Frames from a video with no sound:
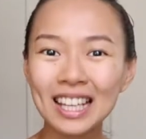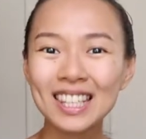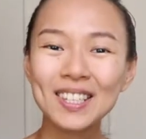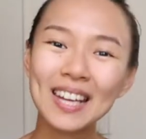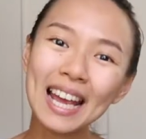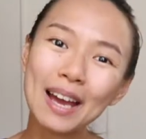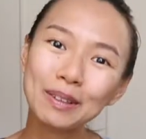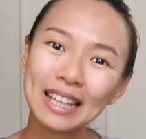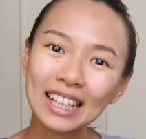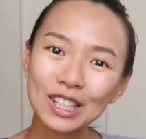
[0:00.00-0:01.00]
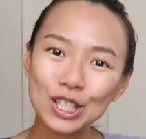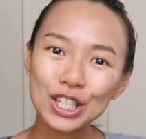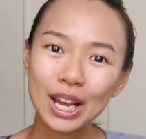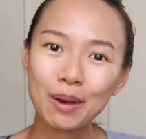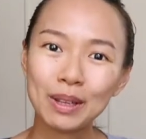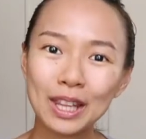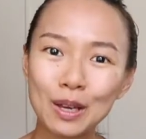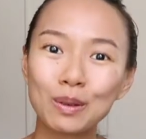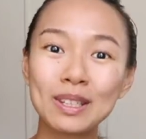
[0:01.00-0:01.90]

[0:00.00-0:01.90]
Today I would like to share with you